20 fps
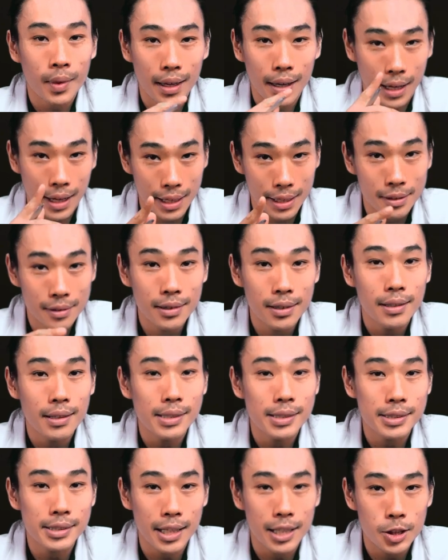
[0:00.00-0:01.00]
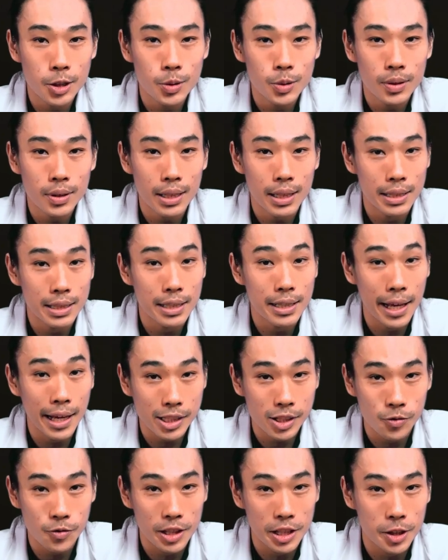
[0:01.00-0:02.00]
and stay you in the
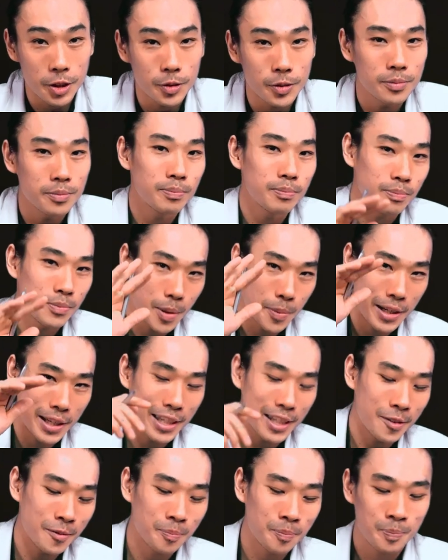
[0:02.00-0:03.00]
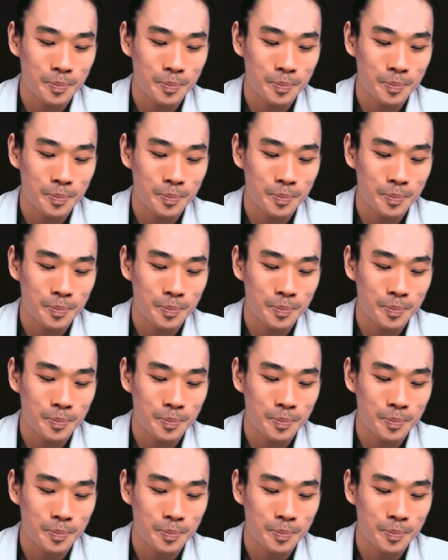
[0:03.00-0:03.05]
next video. Bye bye.